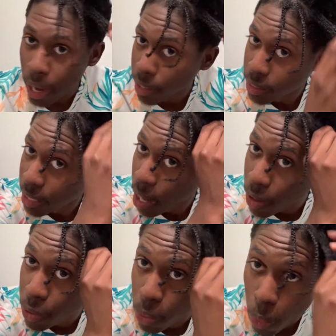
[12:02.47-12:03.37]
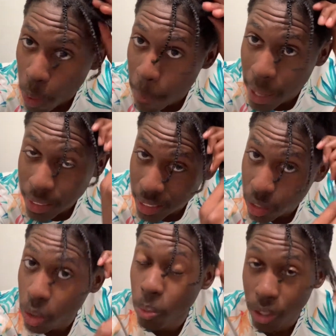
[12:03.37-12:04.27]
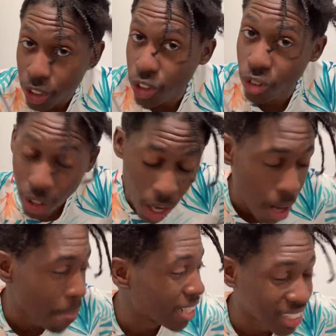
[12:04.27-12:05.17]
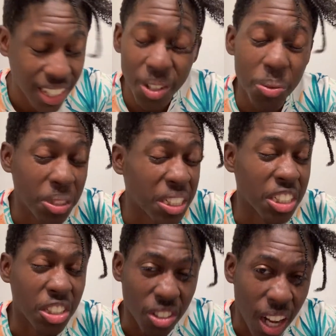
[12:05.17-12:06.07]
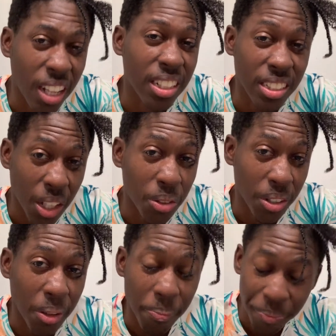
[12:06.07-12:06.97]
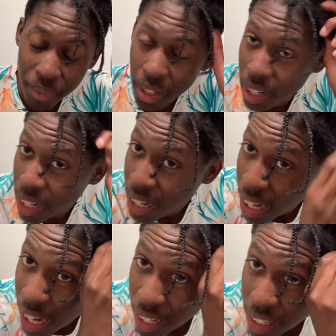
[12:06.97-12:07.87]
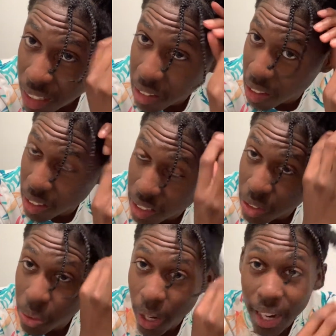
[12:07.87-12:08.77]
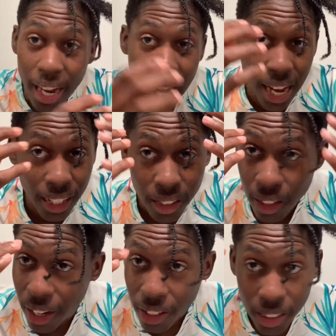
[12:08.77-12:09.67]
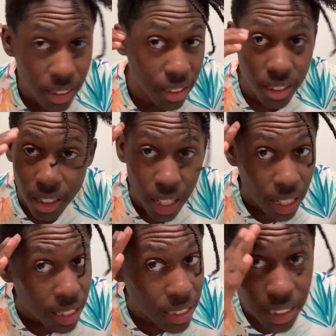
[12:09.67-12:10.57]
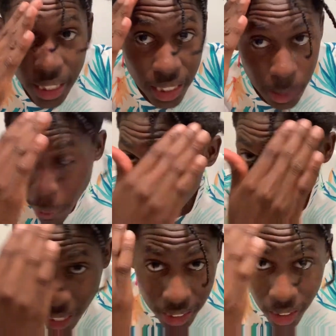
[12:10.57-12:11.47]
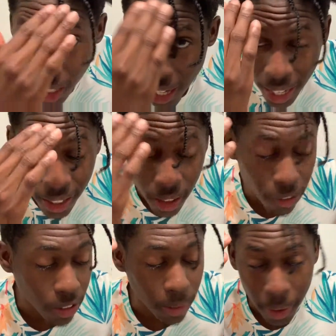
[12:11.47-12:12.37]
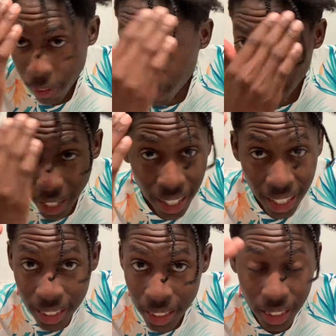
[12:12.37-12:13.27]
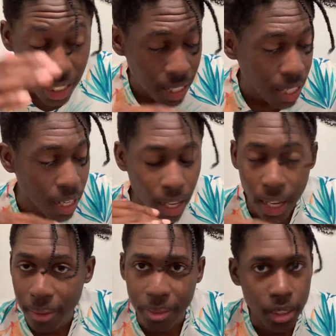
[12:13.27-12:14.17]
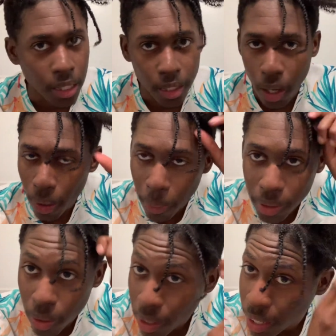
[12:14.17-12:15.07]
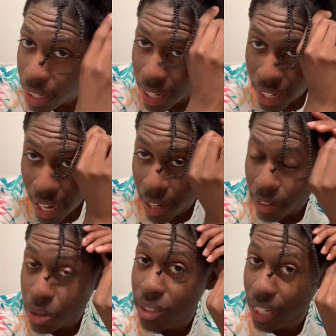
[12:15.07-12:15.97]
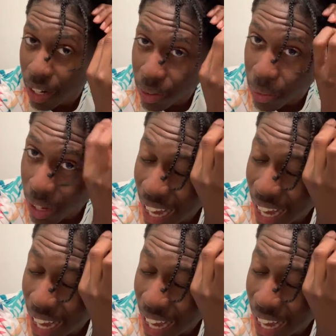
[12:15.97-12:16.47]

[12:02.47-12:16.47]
I tell you, when my signal was strong, my signal was the strongest out there. And then another thing too, I had like 6 spider legs here hanging on front of my head. And yo, I was looking like, to tell you,